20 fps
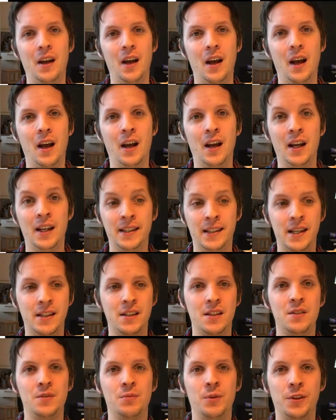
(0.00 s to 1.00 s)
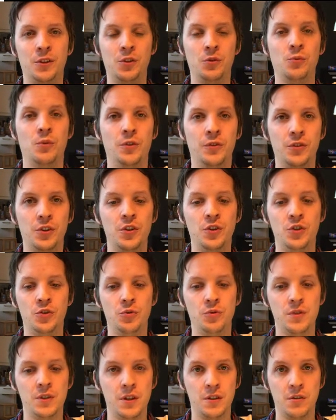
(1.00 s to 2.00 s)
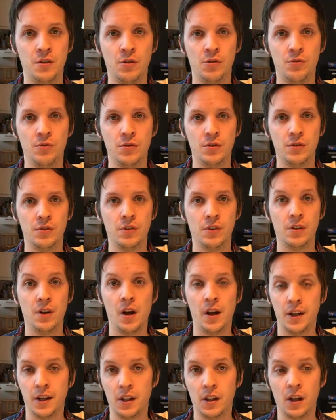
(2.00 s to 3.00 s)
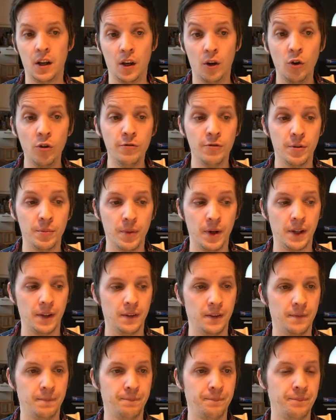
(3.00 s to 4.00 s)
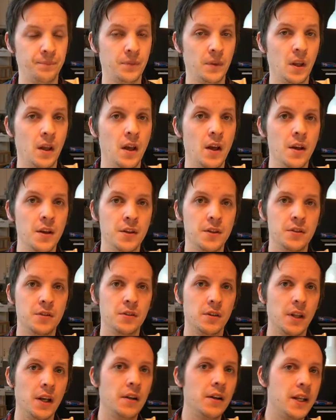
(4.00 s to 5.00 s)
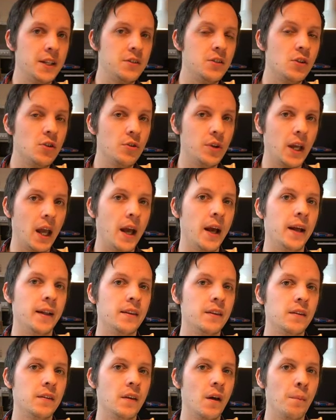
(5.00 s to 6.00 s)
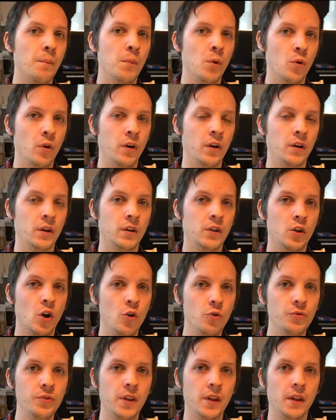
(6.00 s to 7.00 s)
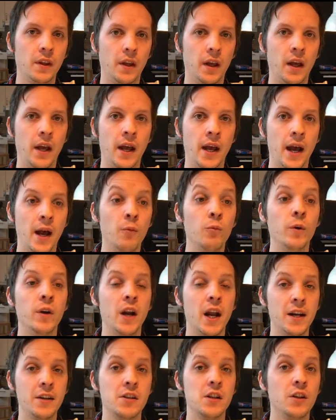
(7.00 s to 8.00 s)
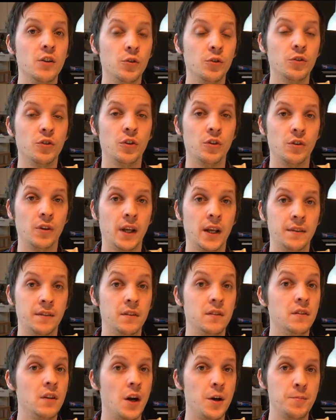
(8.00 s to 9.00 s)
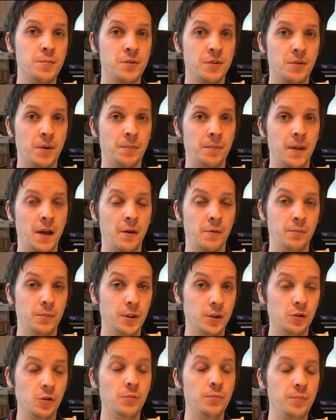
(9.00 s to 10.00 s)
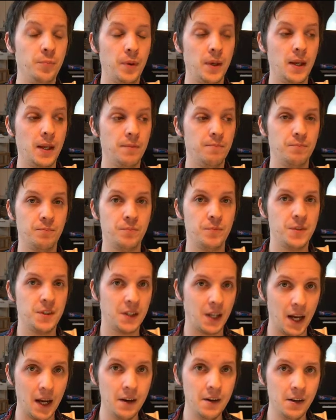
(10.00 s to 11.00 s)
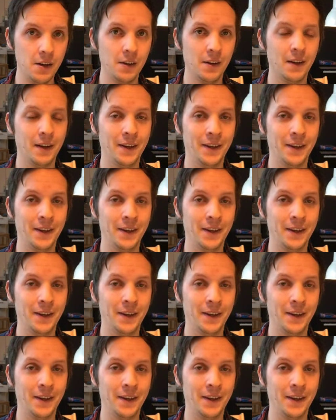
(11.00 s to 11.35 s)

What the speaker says: And that is when you want to use a solution like Overmind. So now let's look at some more code. And we're actually going to look at TypeScript now. But don't be scared.